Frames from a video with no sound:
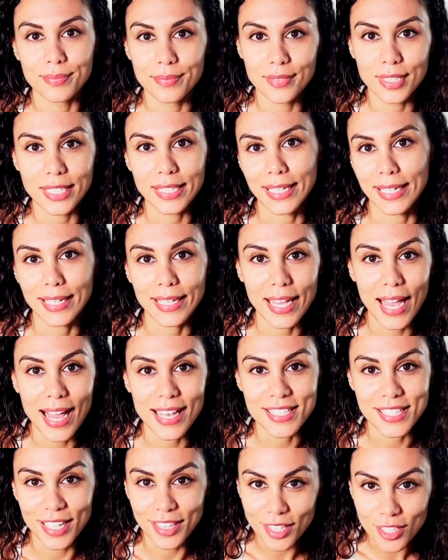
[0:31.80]
kicking ass
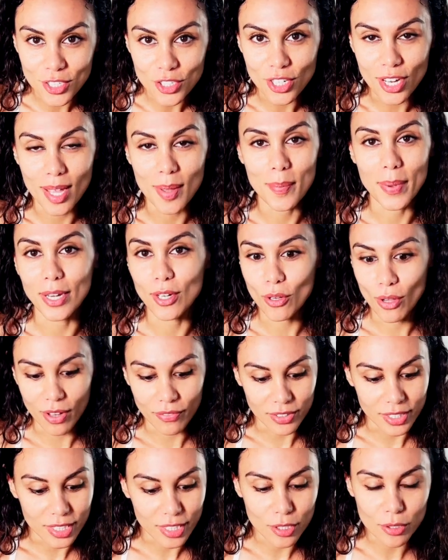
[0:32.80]
at the gym and you have a
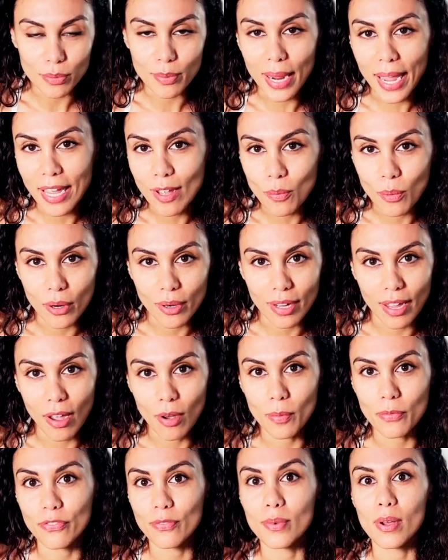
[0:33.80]
great
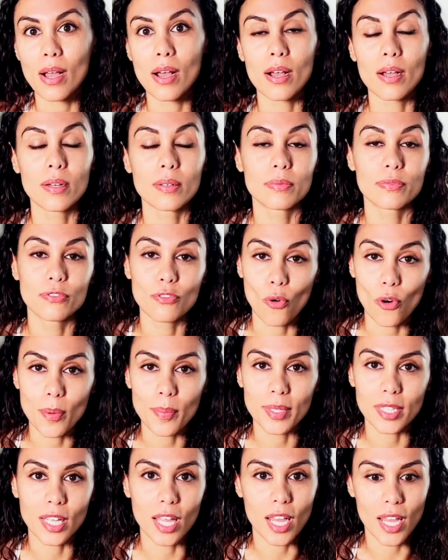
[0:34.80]
workout
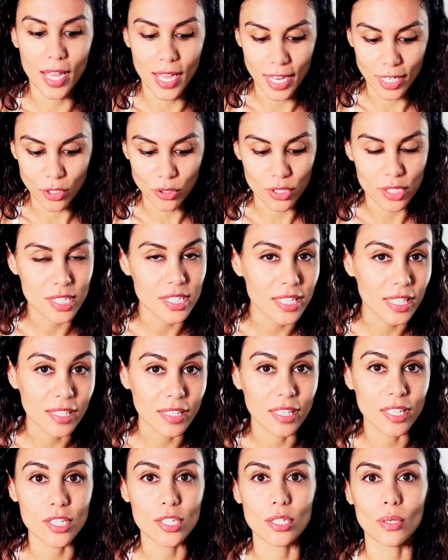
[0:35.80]
formula and you're
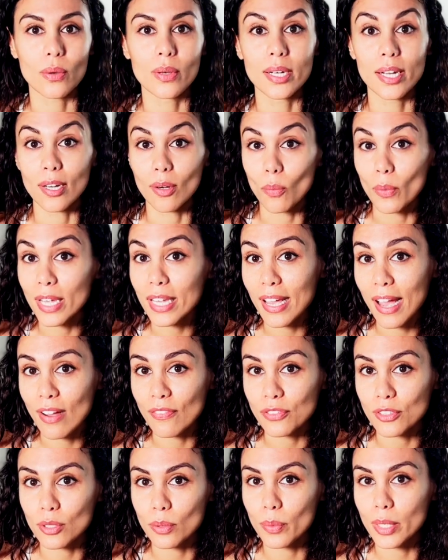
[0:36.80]
sticking to it, and week
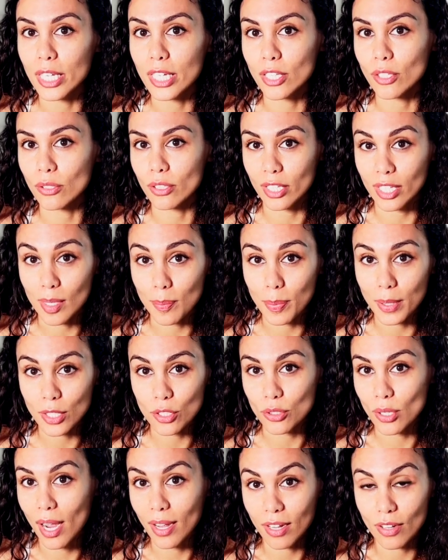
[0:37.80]
after week you're keeping
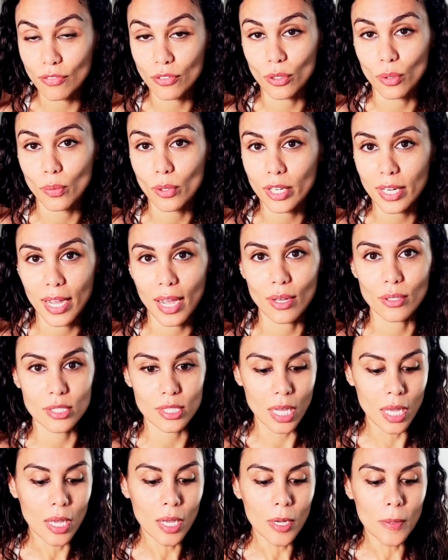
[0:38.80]
track of your workouts,
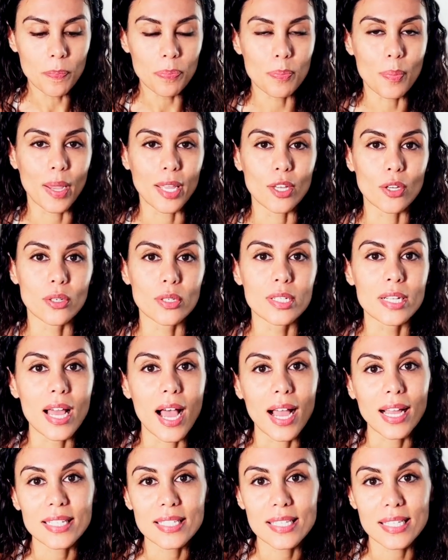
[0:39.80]
but you're
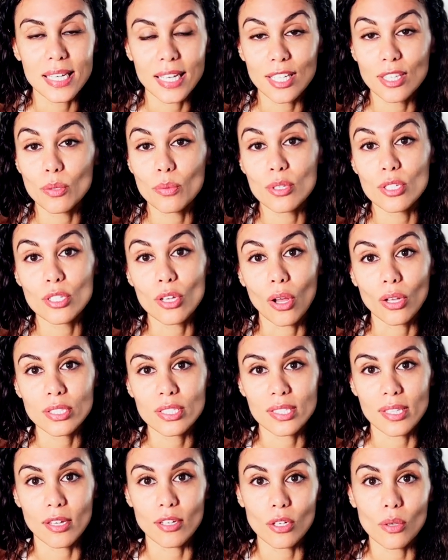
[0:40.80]
not seeing the results
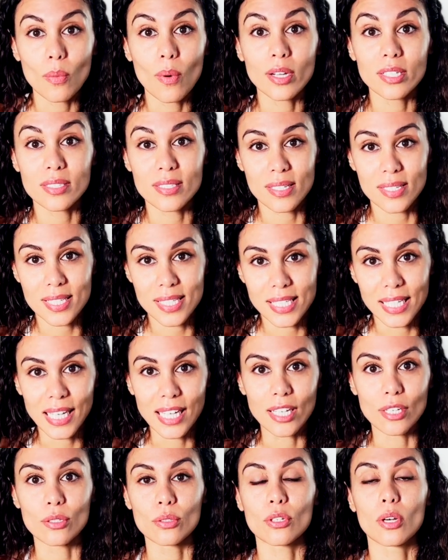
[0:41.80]
that you want to see
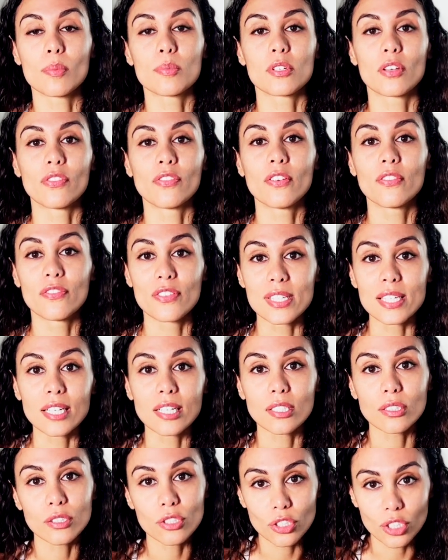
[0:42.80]
in terms of
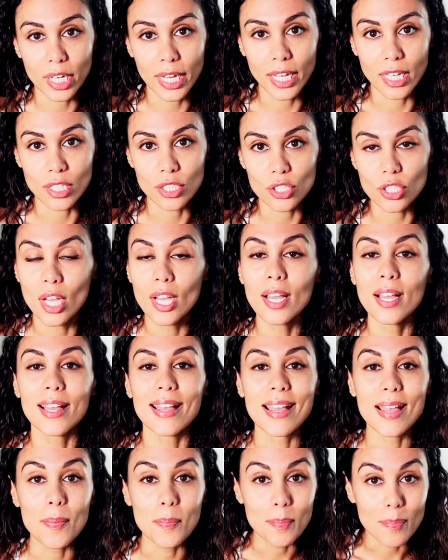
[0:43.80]
physical change,
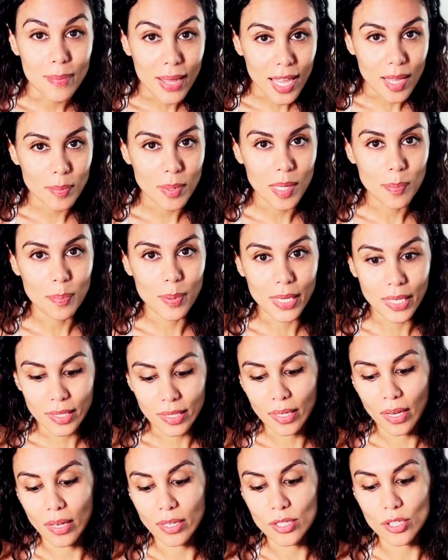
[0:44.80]
it may be
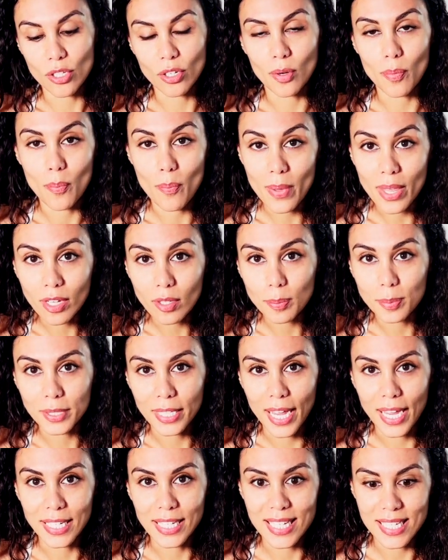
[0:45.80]
because your meal
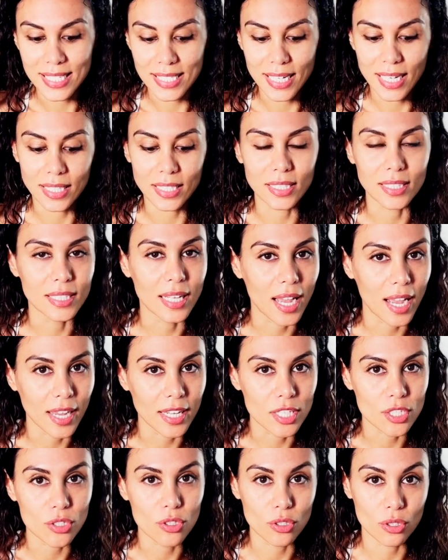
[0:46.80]
plan is not
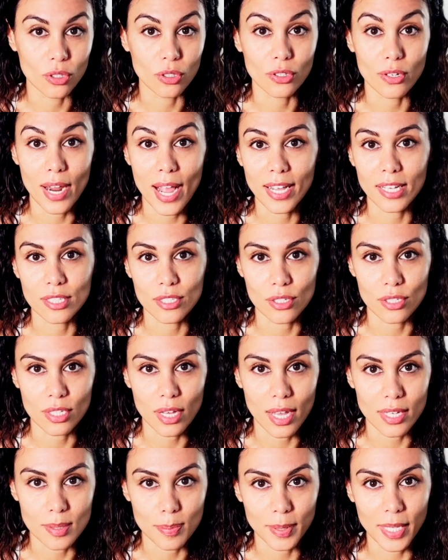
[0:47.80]
aligned to your
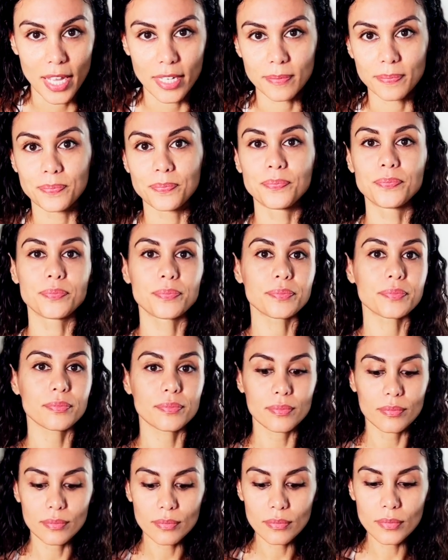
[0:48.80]
exercise plan.
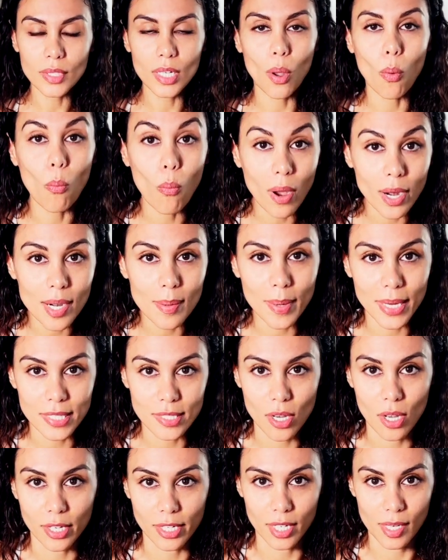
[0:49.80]
What am I
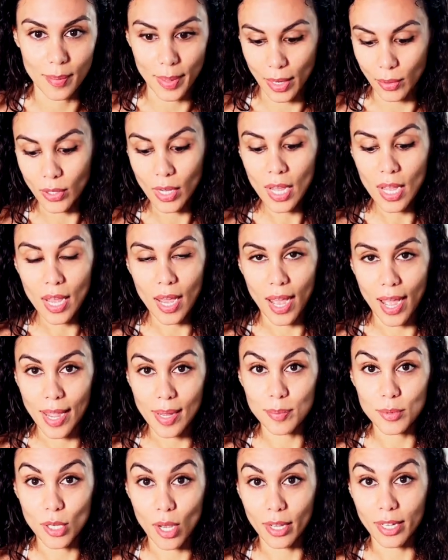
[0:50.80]
talking about? I am
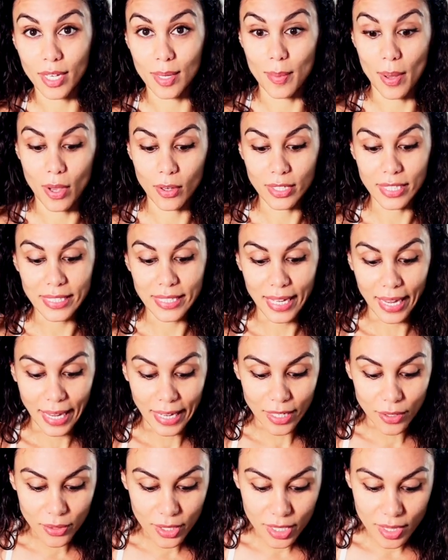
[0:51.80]
talking about
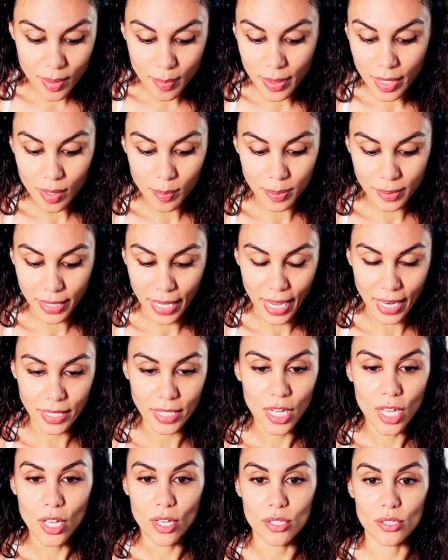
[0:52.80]
catering the meal plan
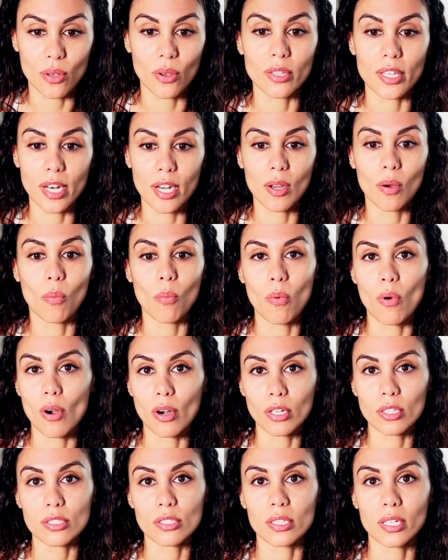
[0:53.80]
so that it
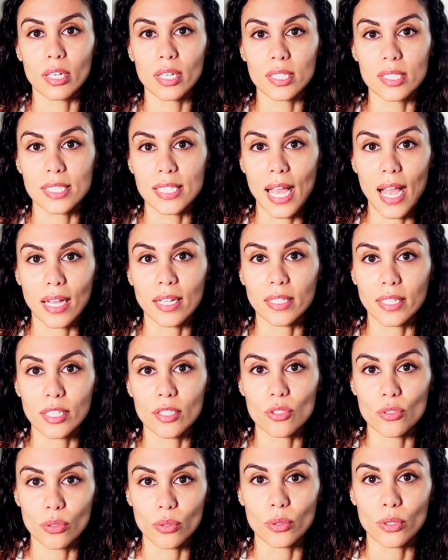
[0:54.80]
works exactly
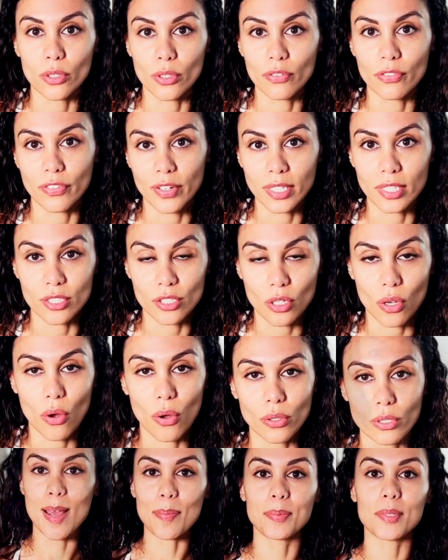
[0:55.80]
to your fitness
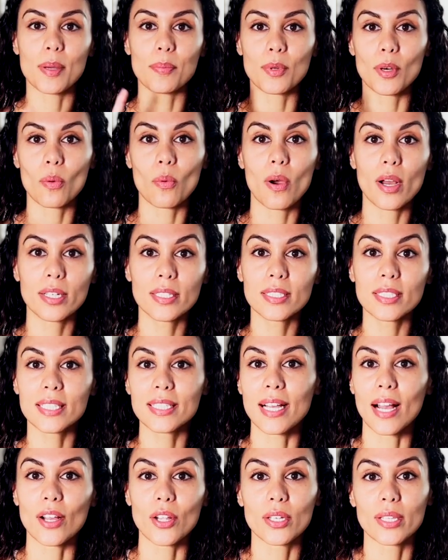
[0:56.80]
goals. Step number 1,
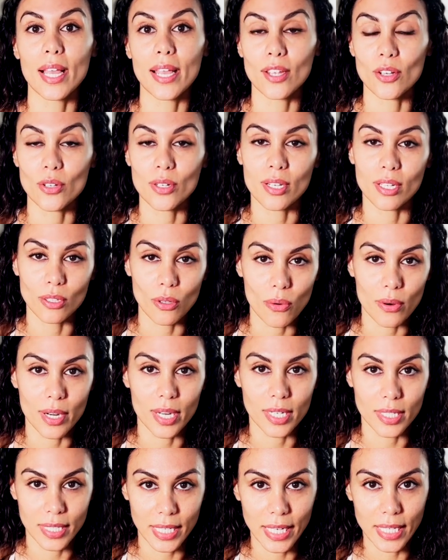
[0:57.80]
calculate your
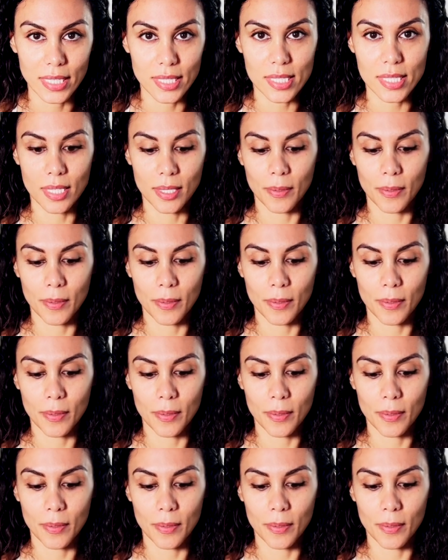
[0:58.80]
caloric needs.